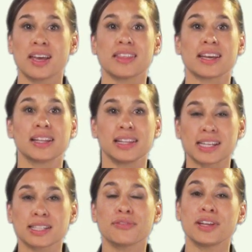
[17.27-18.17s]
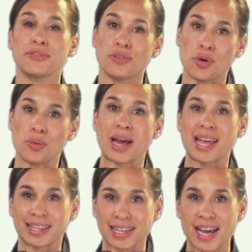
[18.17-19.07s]
they collectively form
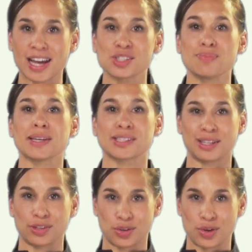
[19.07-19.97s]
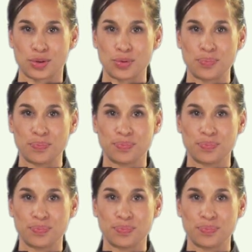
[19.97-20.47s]
a large muscular girdle.